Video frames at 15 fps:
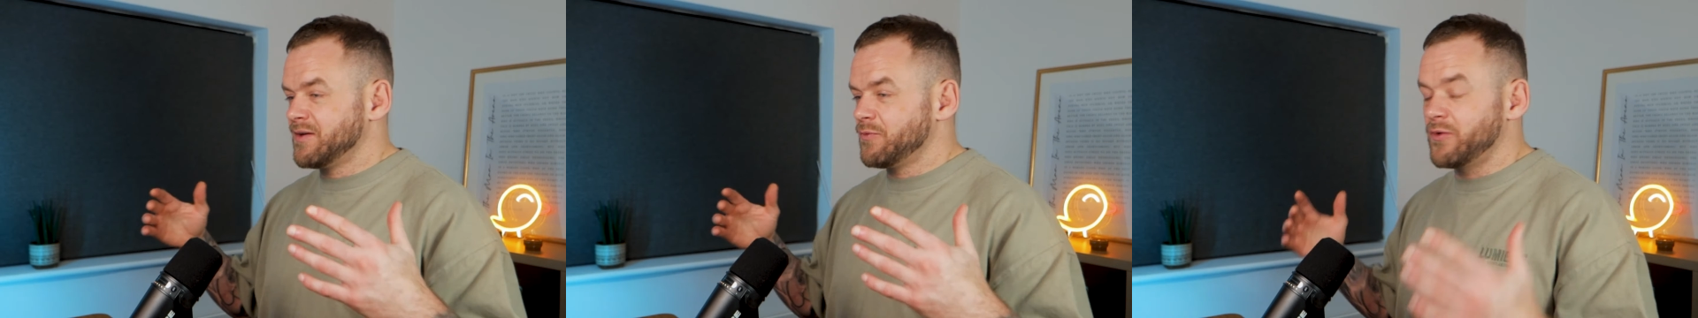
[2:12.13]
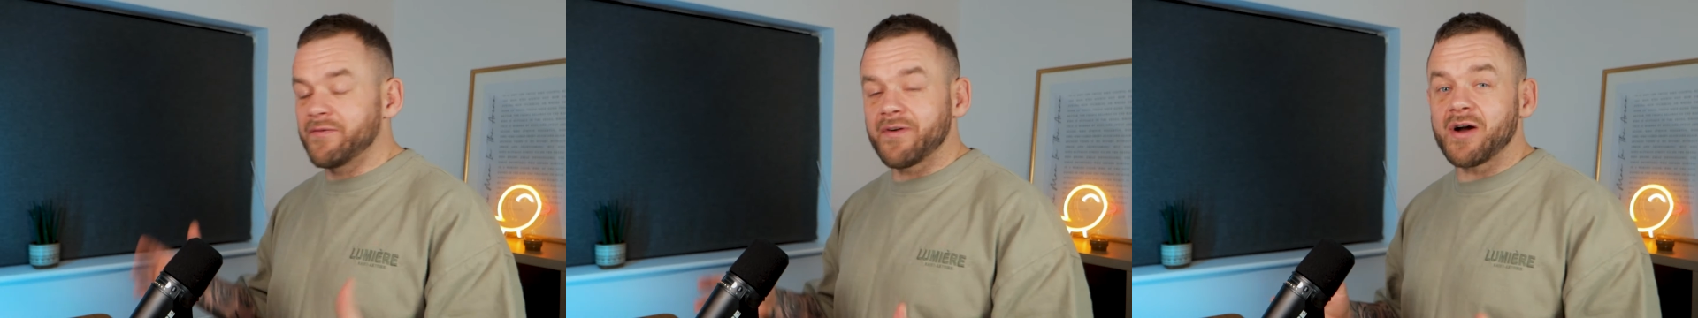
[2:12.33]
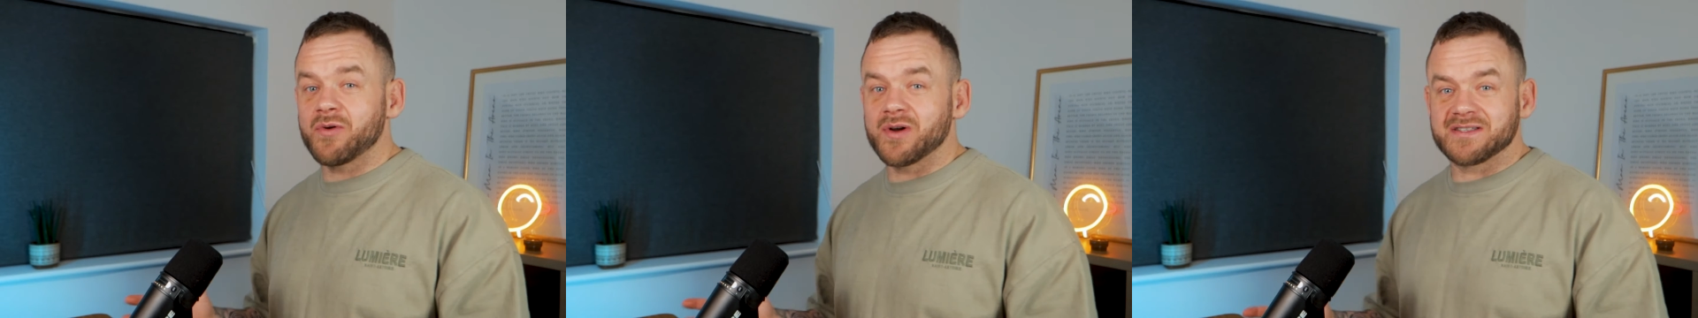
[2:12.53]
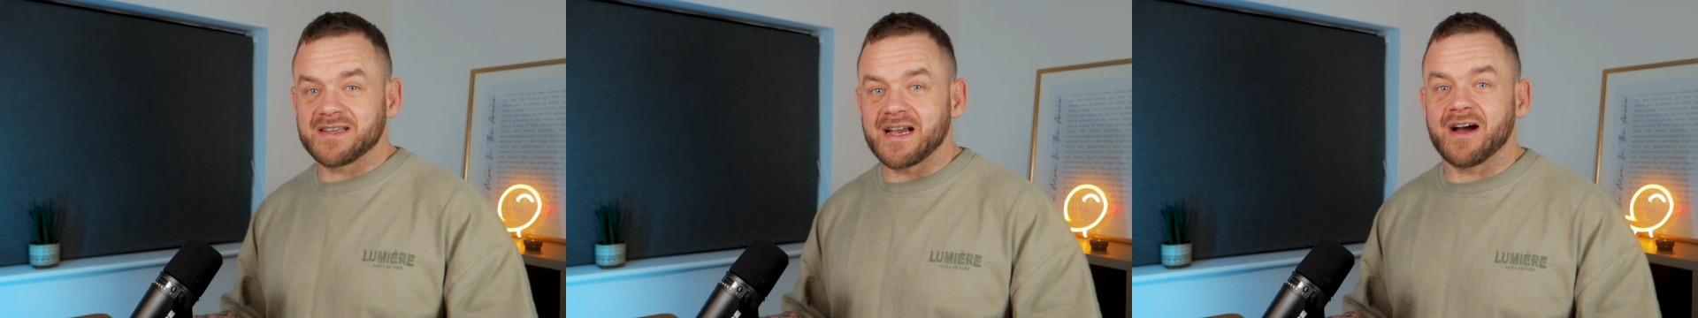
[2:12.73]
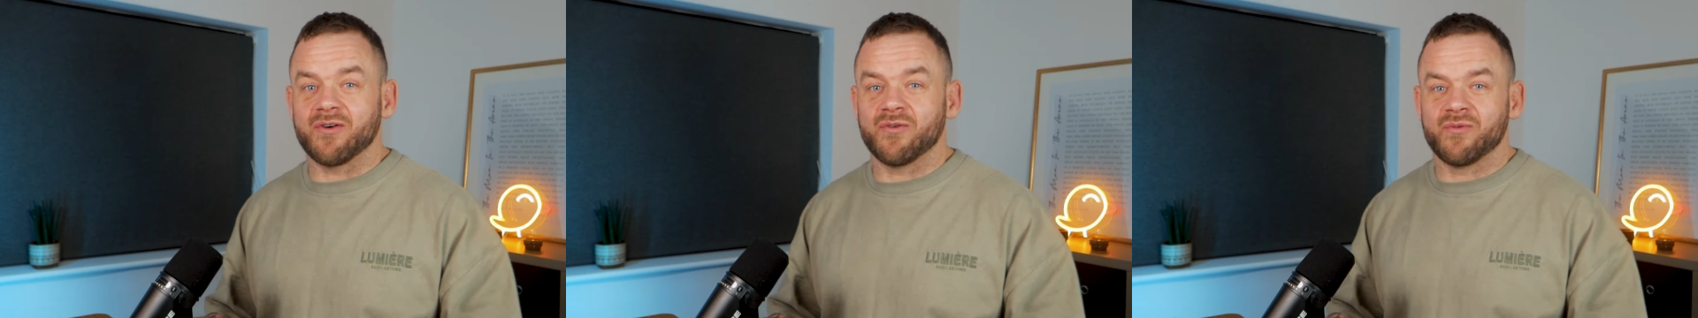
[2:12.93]
without a
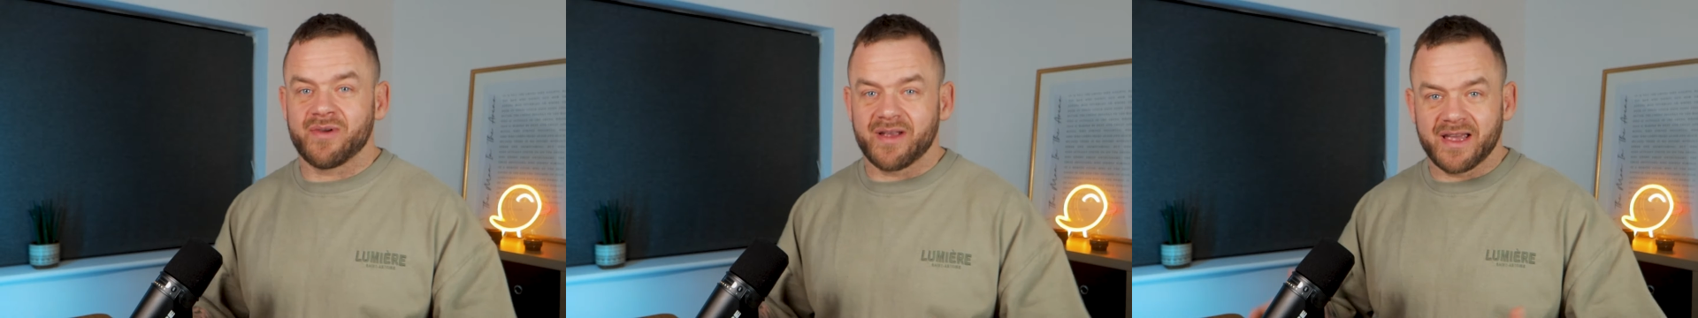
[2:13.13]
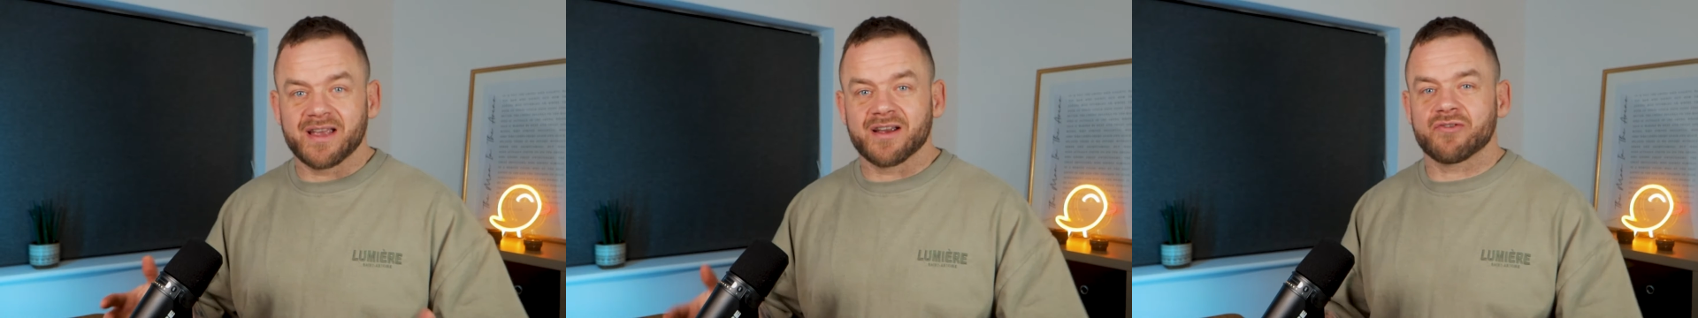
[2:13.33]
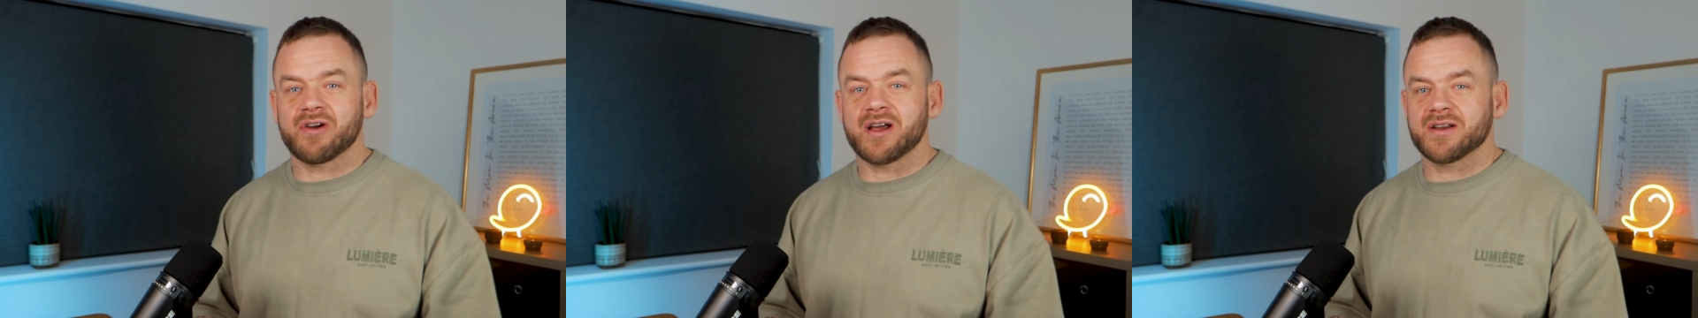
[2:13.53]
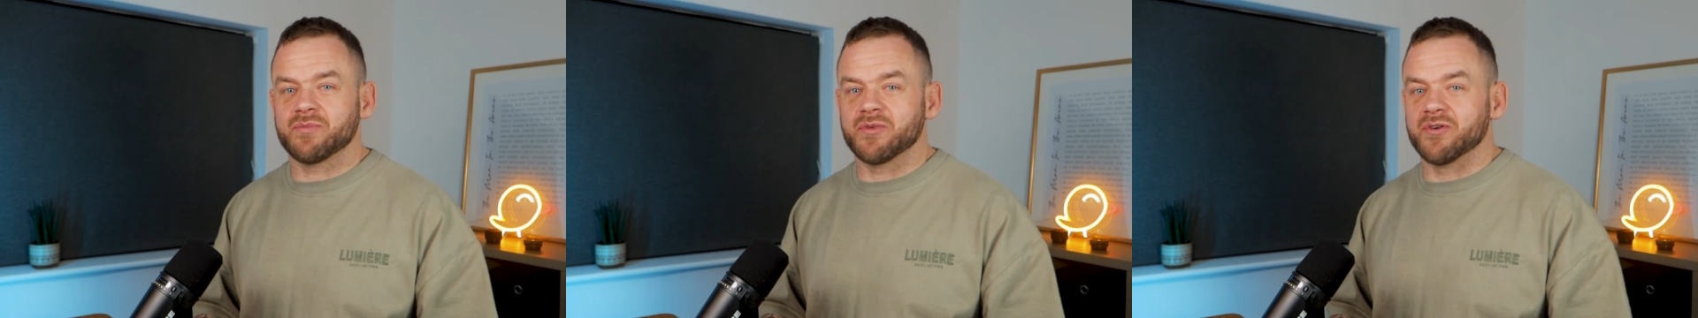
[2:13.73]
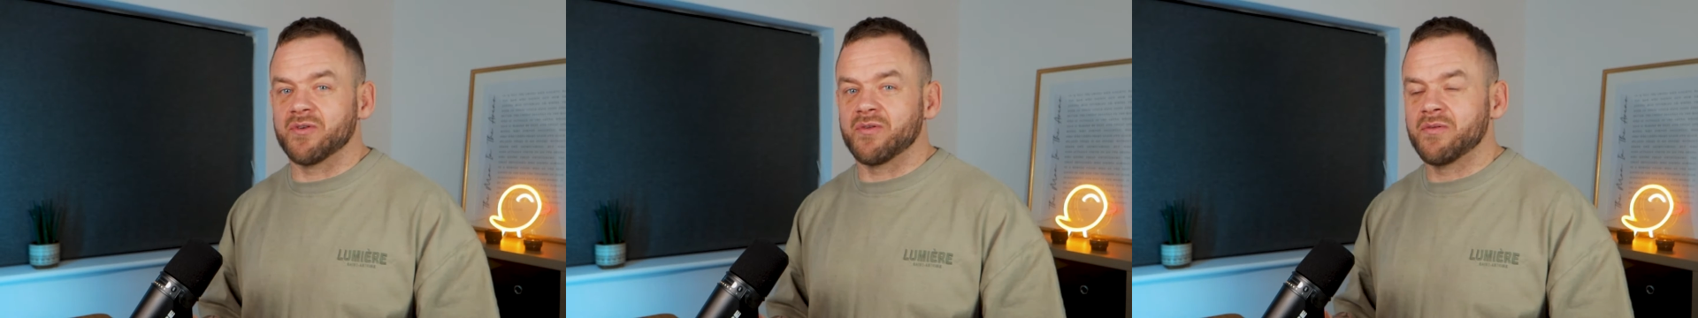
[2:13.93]
doubt
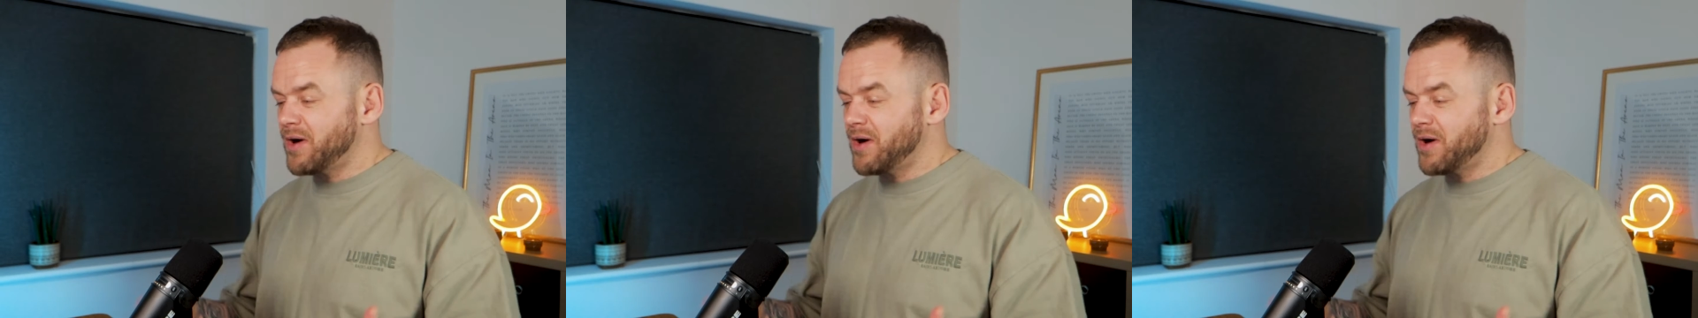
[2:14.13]
incredible,